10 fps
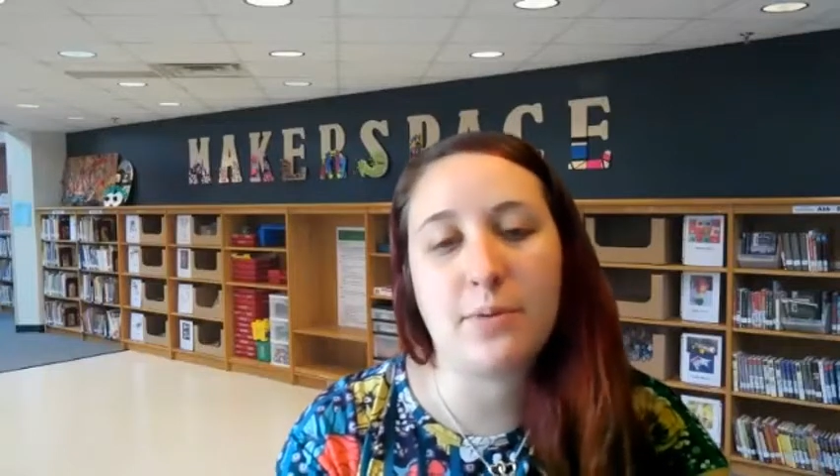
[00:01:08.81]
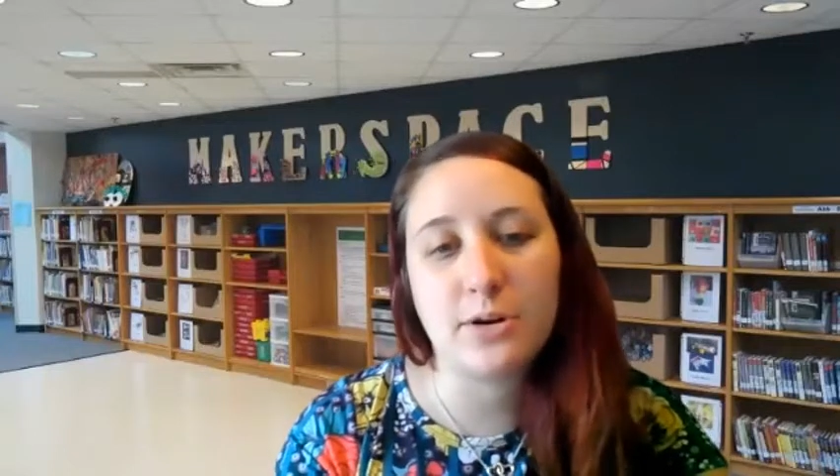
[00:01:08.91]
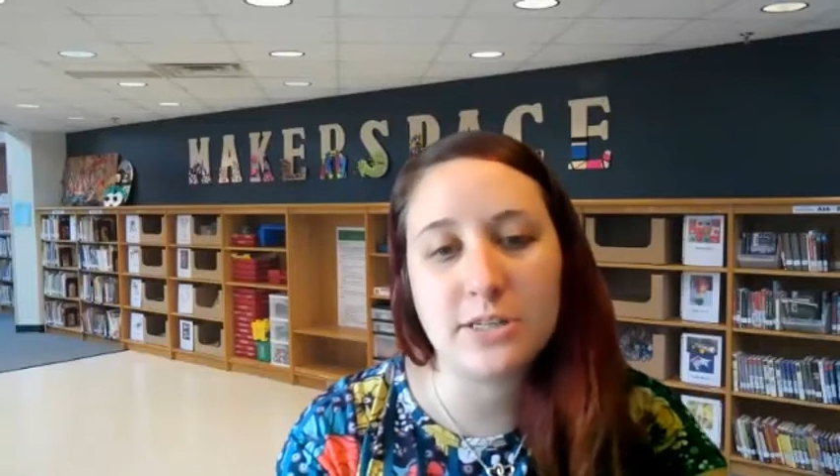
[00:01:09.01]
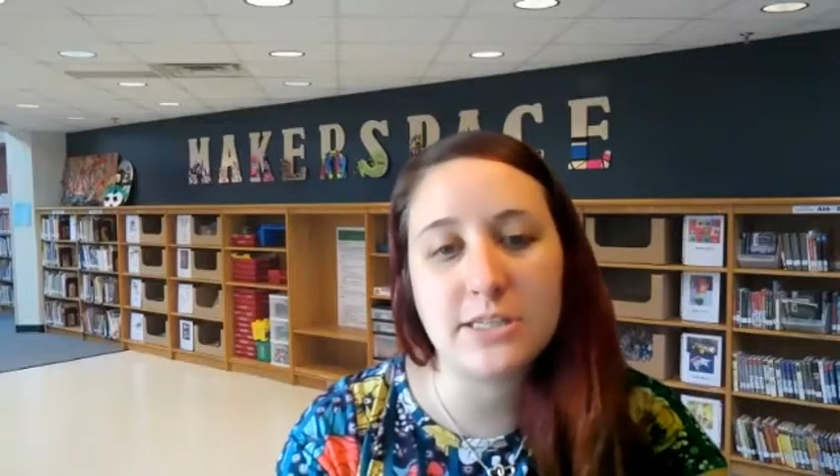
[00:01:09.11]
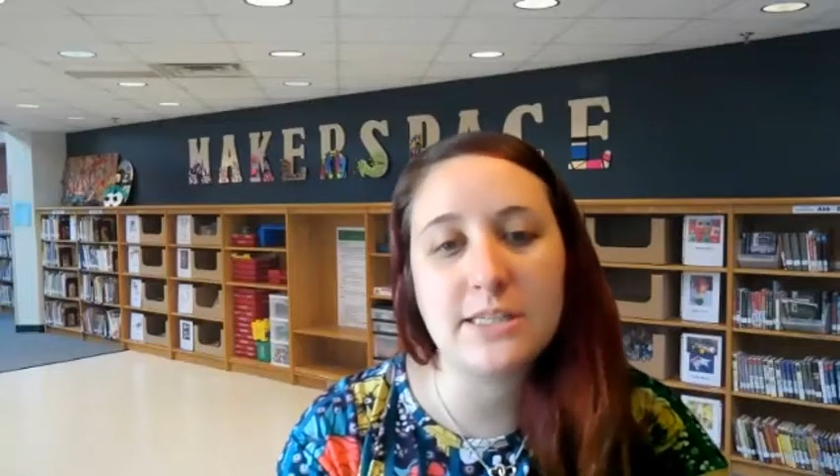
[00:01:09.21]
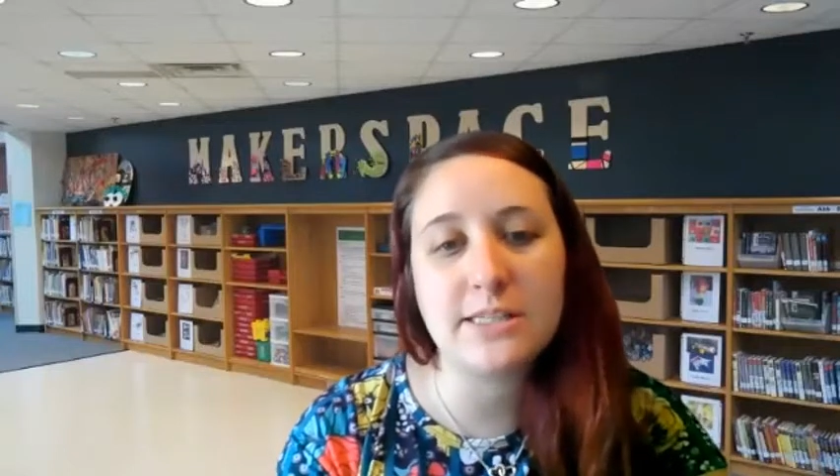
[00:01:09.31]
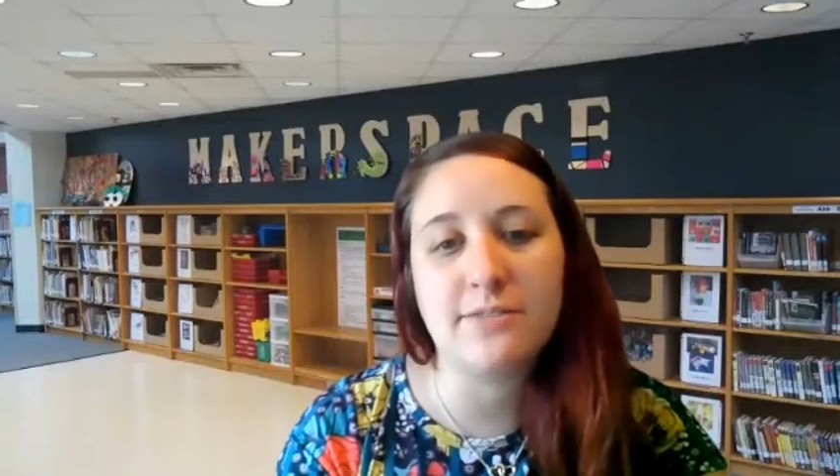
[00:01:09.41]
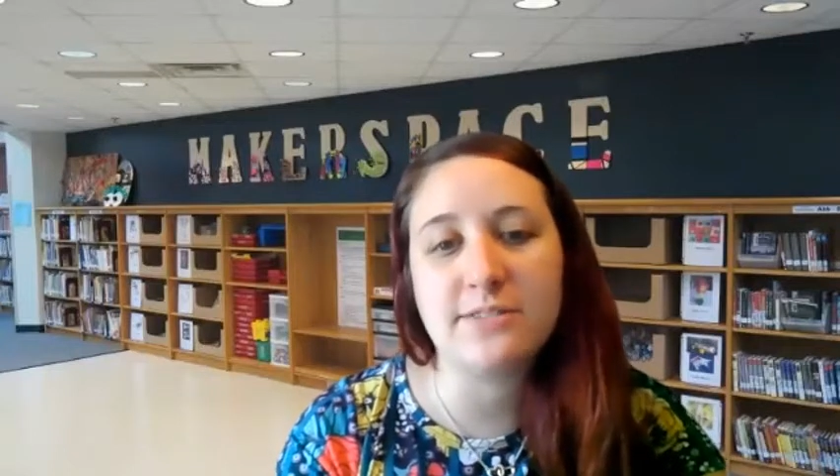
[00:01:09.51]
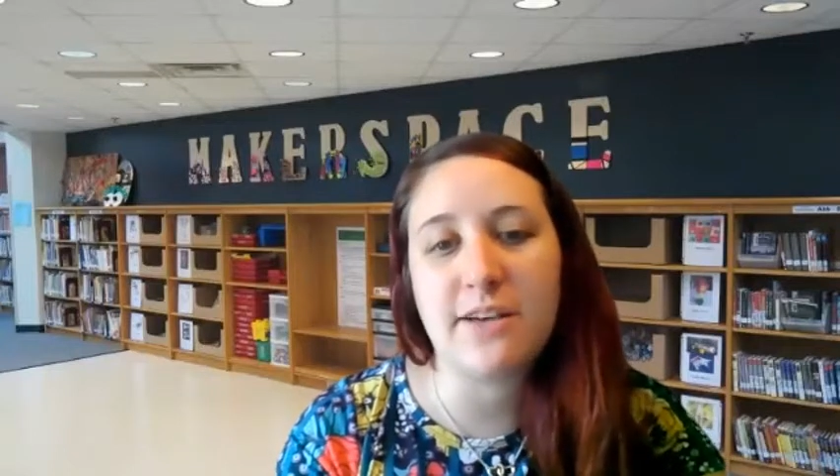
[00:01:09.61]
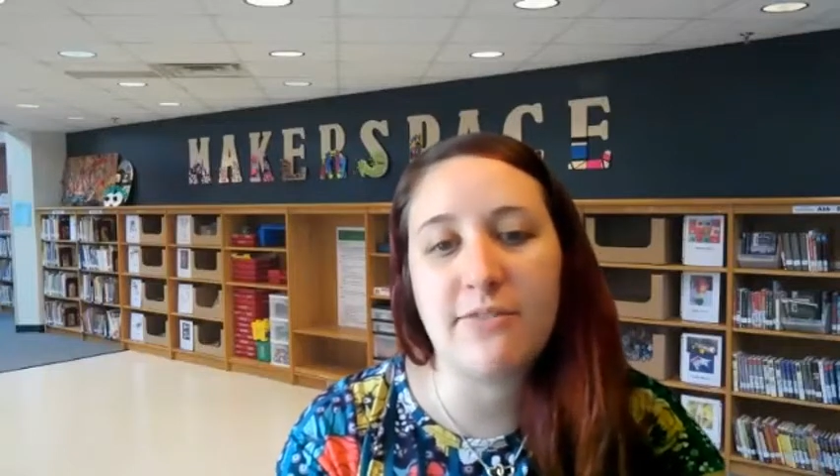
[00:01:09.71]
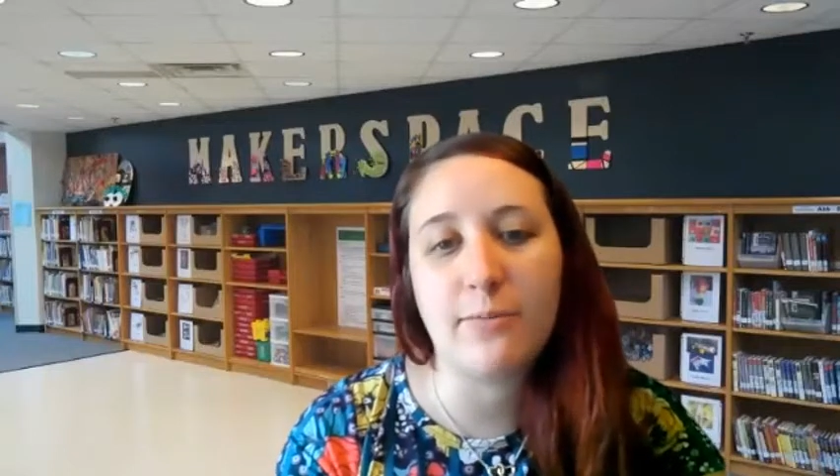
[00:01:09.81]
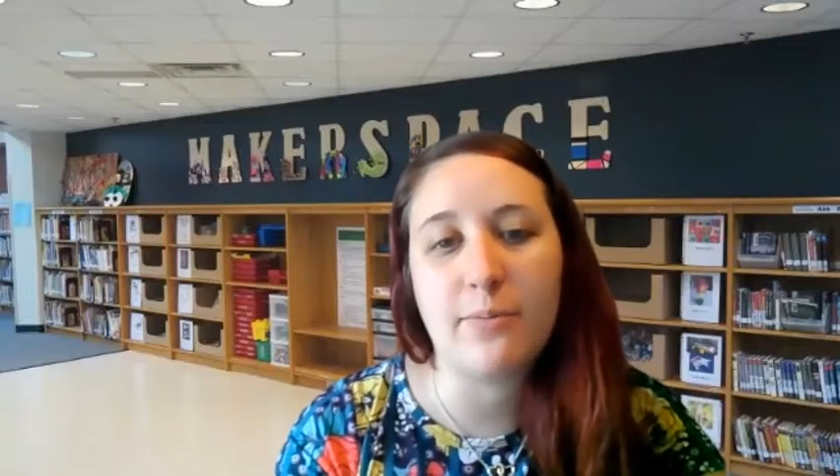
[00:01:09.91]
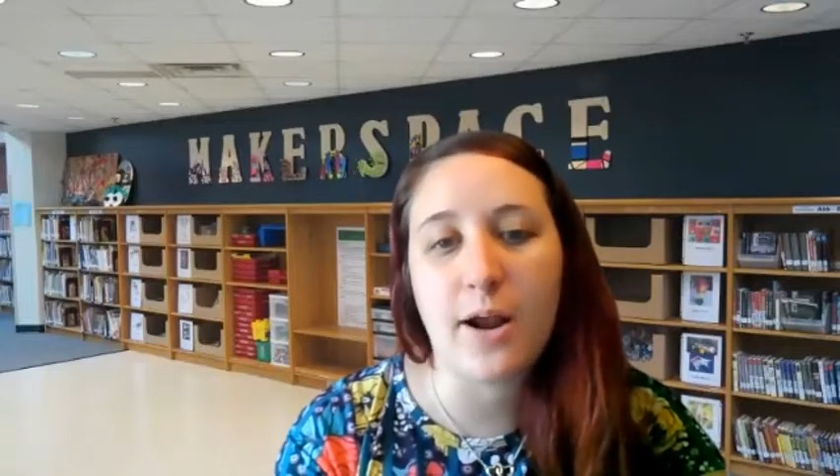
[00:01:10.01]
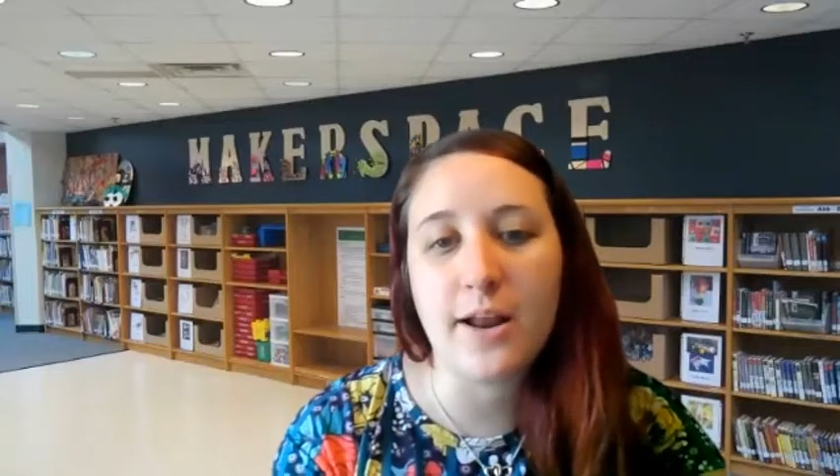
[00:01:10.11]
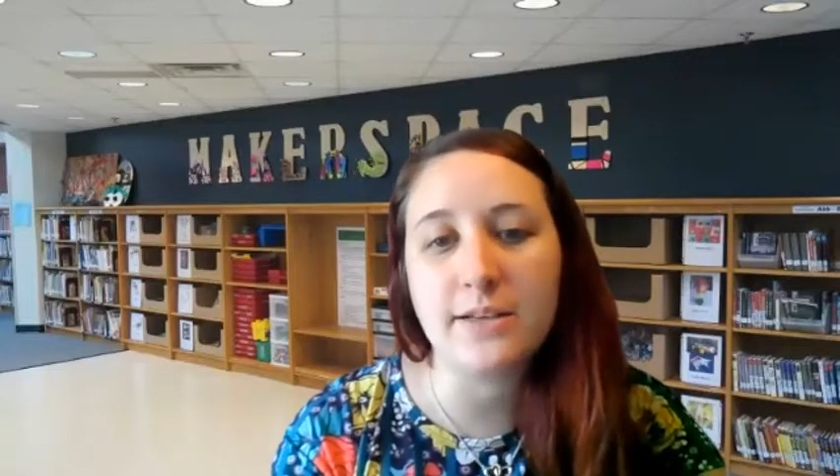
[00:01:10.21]
purchases of several
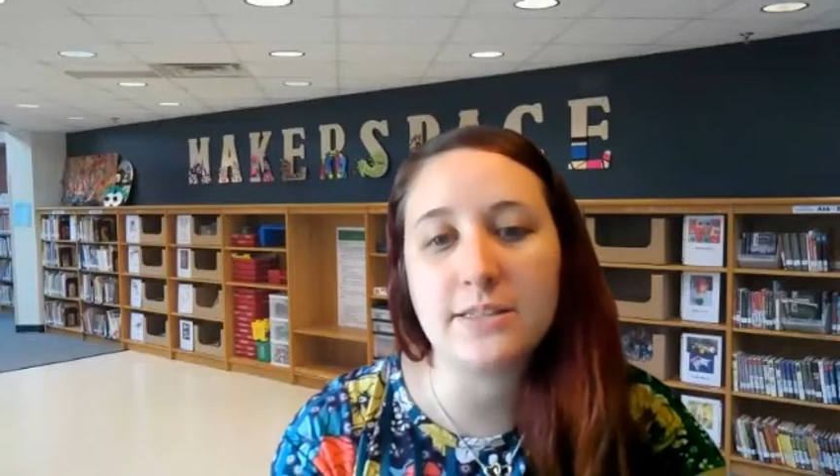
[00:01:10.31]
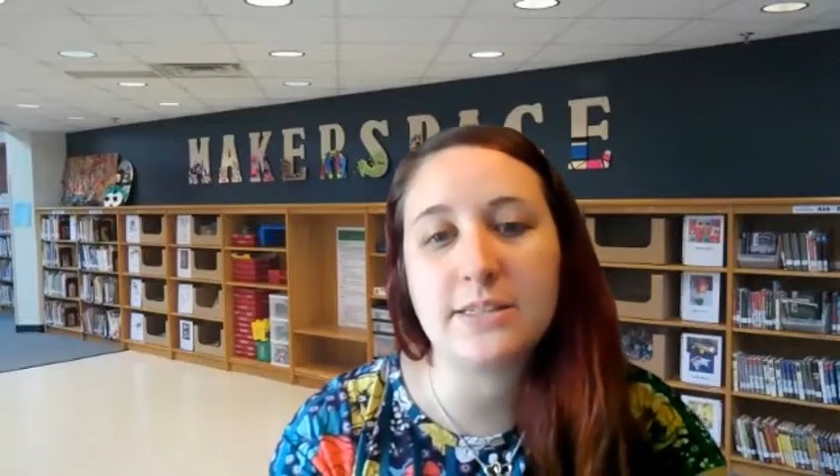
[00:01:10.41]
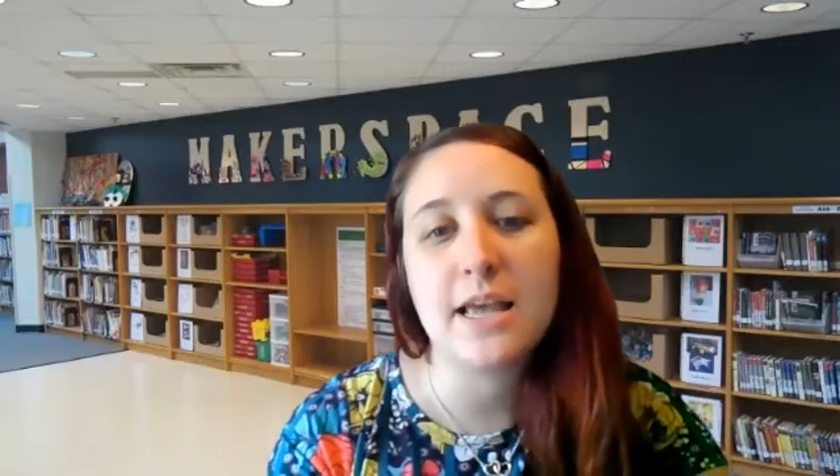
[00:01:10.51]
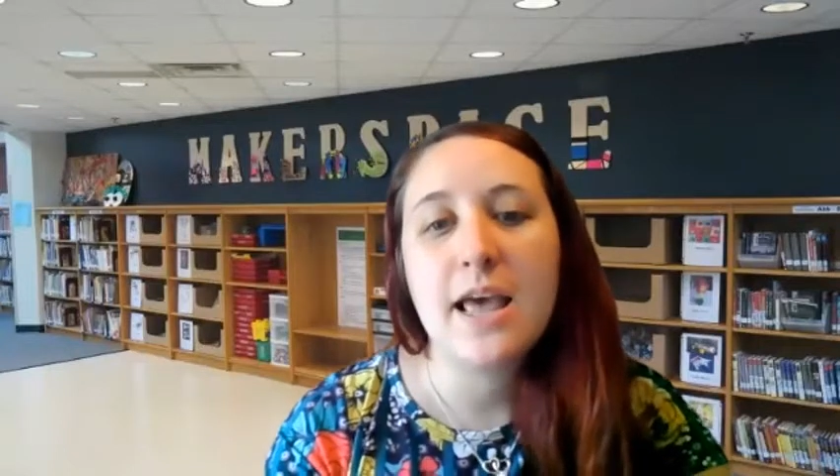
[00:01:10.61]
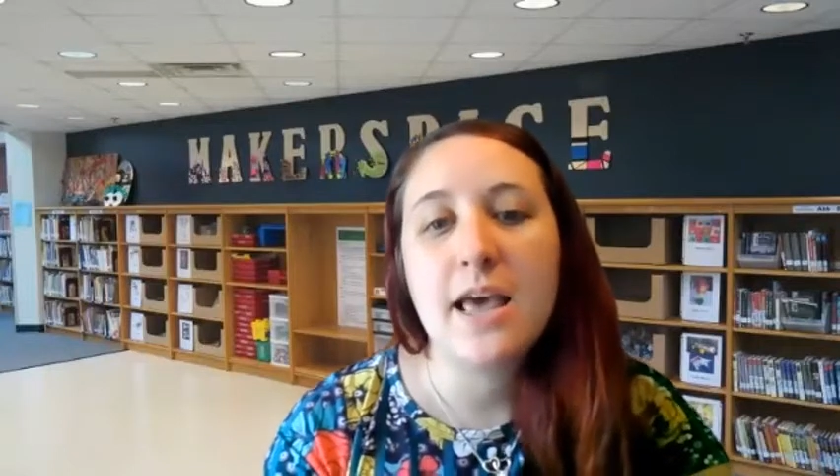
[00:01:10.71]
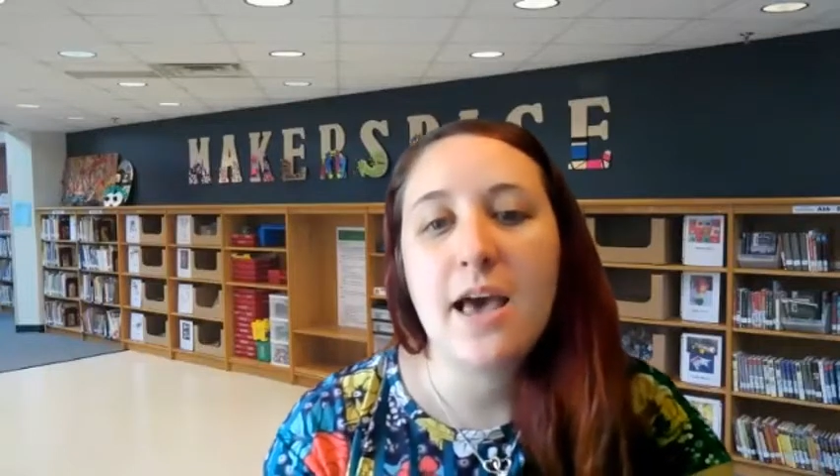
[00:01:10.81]
products